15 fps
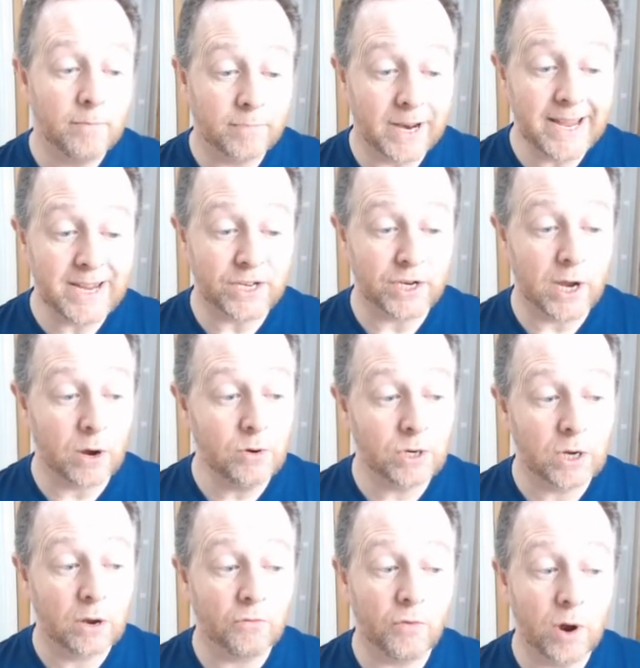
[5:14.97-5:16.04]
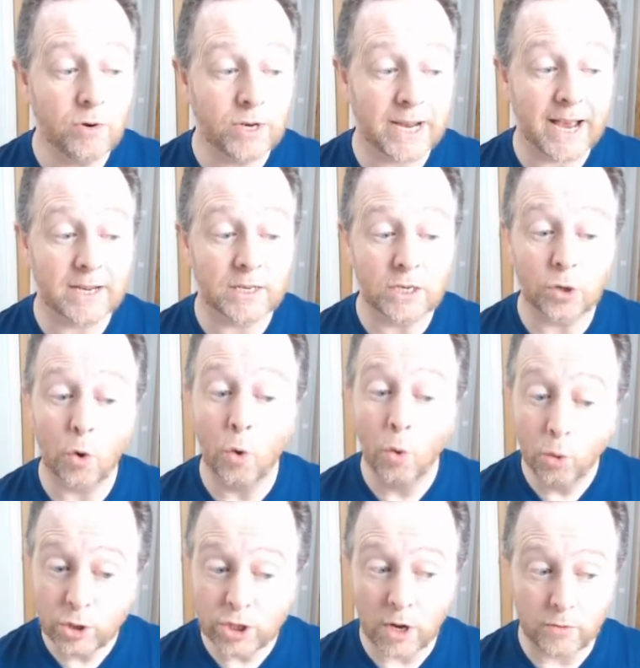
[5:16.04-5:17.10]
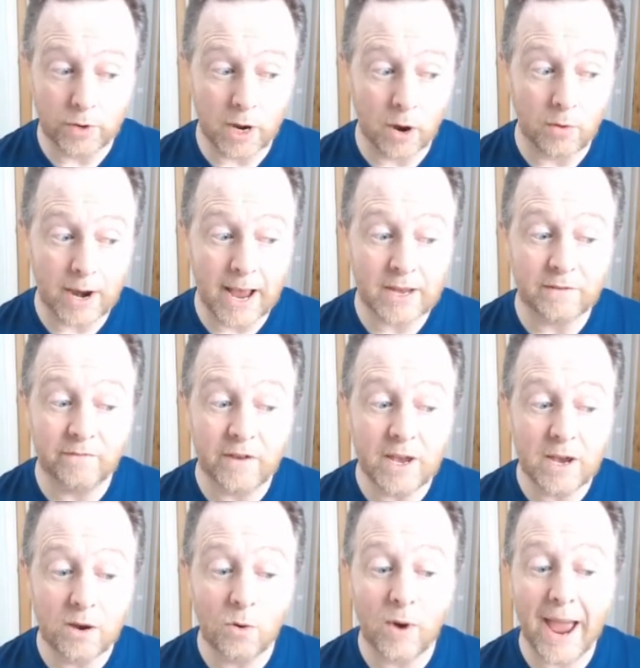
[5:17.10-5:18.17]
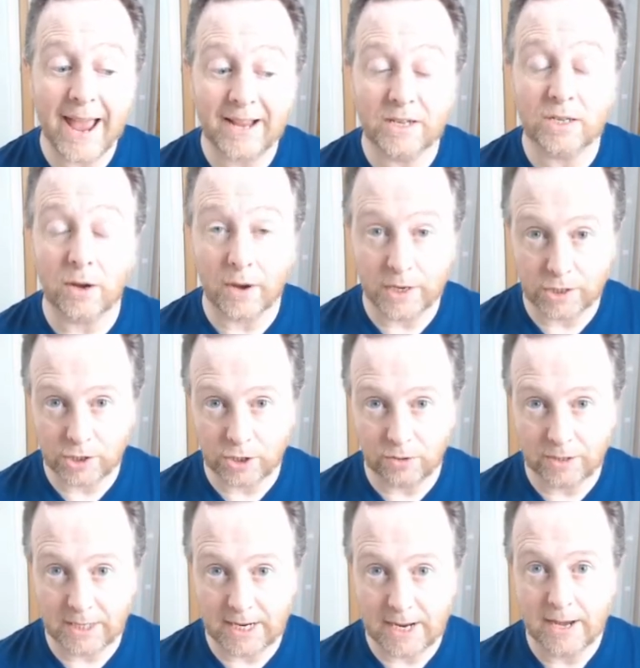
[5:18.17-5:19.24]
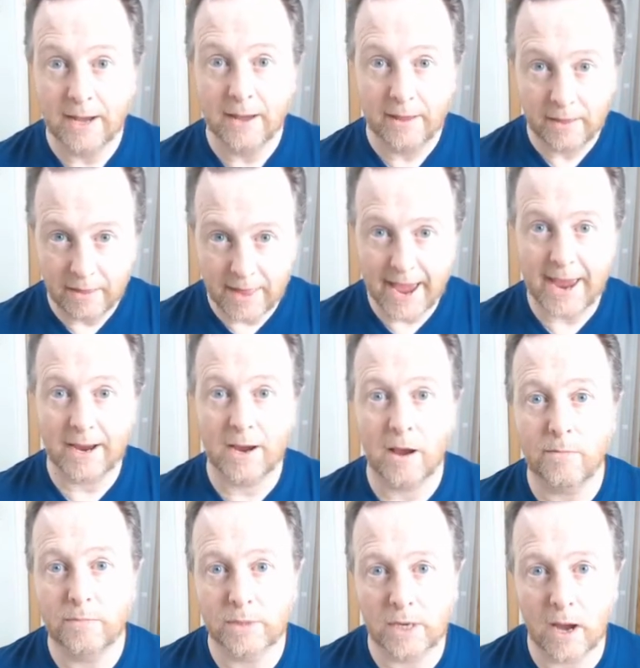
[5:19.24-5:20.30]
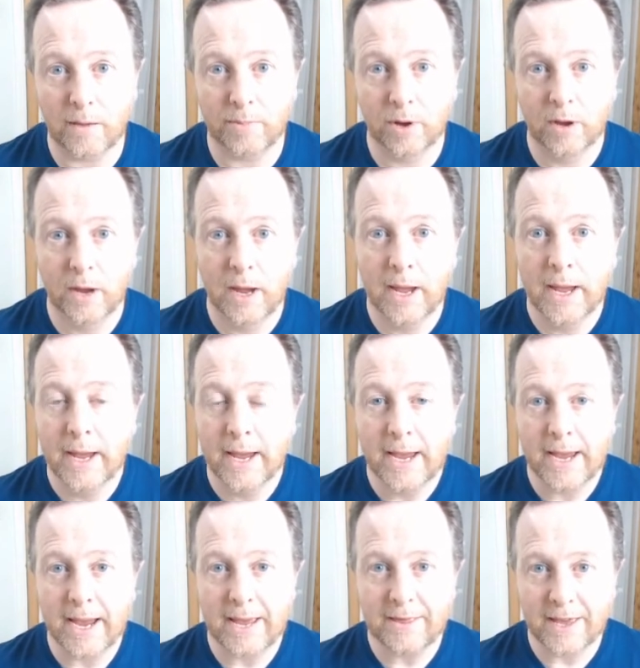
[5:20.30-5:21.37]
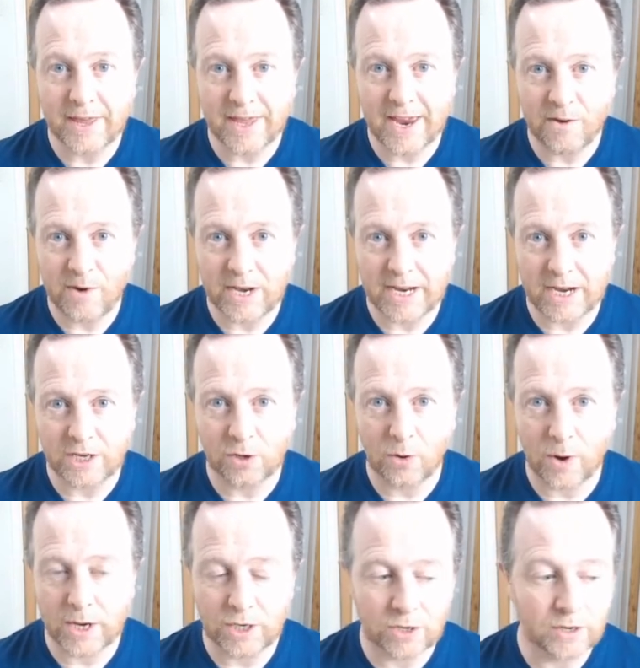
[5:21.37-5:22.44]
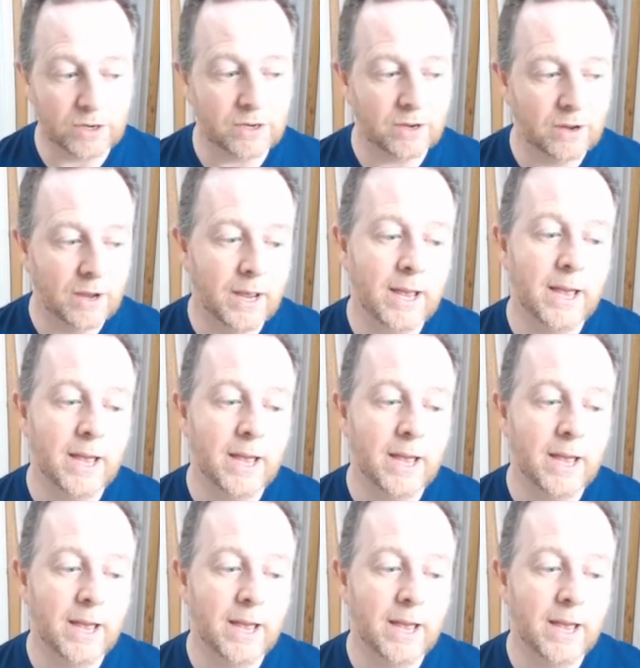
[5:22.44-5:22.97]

Please note, road tax is also known as vehicle excise duty. That comes up in the theory test questions.